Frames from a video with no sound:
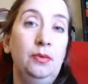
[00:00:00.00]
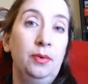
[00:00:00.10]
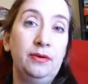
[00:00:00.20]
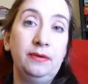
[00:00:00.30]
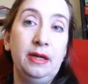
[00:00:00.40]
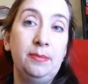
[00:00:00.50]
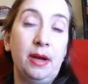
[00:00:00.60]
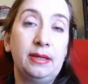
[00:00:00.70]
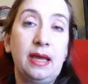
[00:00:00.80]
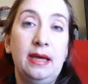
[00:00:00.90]
Wonderfully Knit
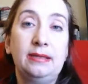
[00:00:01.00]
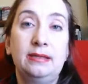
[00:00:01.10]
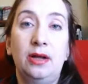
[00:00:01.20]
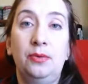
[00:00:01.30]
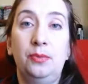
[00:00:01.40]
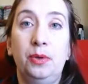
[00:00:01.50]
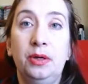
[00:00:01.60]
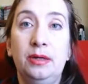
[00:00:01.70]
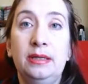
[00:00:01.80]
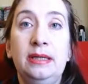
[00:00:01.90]
Podcast is all one
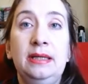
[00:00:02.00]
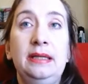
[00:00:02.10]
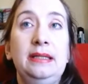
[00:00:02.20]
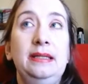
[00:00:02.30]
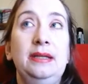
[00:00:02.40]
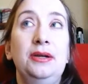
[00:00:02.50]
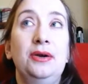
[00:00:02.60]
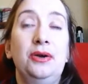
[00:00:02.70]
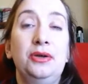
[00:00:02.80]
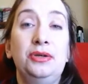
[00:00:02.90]
word.
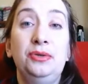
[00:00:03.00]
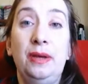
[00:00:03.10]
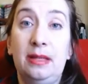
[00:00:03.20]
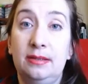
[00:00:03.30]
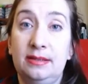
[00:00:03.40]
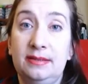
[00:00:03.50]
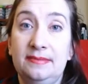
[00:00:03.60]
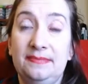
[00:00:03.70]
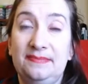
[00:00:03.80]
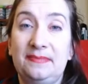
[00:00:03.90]
There are 2 L's.
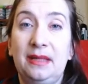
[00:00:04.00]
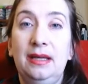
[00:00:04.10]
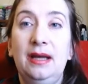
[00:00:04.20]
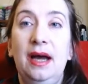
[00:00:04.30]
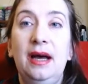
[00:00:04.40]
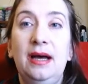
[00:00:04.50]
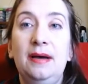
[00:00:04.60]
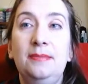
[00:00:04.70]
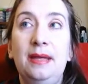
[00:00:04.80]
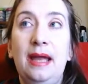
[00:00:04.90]

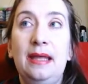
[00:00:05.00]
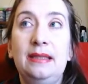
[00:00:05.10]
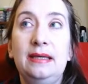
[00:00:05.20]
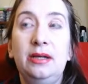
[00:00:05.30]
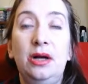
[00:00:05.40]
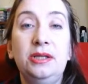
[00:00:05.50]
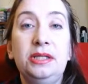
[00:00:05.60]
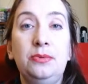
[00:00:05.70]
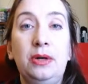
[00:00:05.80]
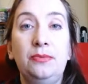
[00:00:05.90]
And then
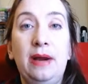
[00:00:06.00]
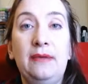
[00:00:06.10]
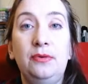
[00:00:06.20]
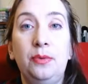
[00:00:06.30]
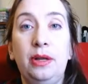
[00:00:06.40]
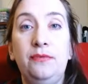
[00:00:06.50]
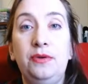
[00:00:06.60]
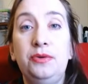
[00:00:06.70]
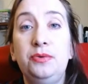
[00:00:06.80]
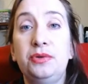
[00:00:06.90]
also on Ravelry,
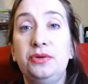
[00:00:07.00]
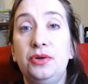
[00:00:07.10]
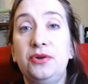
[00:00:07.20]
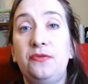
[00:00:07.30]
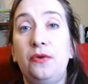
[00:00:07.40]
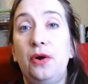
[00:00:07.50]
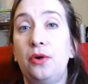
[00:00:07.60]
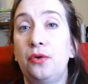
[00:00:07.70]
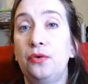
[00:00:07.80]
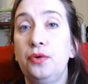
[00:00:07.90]
if you do a search for
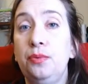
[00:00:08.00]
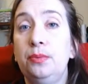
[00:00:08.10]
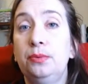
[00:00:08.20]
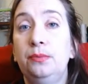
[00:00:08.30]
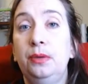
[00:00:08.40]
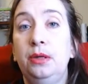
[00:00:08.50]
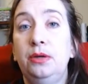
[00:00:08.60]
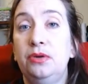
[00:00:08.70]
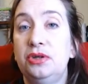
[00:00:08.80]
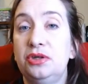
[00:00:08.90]
our group,
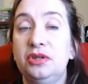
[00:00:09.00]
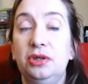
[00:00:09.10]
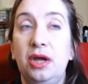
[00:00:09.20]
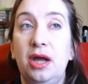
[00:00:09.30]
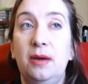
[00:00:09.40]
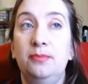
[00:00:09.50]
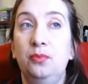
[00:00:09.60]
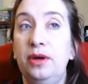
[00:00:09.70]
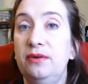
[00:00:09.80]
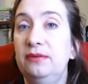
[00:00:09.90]
you can just look up
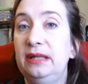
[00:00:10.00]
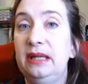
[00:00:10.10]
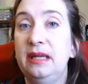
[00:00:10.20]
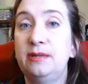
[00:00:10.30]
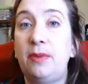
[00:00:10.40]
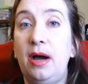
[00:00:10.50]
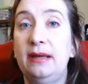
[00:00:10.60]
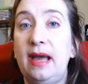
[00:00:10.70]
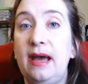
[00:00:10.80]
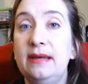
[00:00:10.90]
Wonderfully Knit
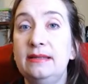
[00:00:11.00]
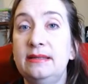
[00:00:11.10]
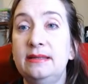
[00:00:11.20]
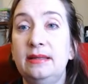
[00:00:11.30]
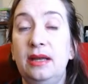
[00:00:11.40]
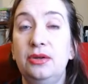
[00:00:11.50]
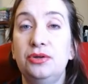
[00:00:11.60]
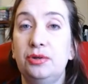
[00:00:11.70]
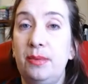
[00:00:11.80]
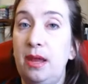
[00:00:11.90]
Podcast, and you
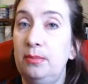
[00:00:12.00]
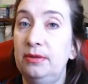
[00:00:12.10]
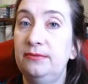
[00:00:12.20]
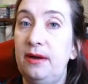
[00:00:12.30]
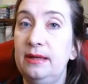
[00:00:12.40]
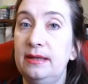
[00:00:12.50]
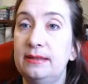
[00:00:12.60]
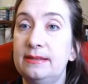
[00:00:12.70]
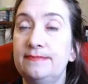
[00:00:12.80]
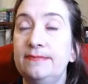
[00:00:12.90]
should be able to find us.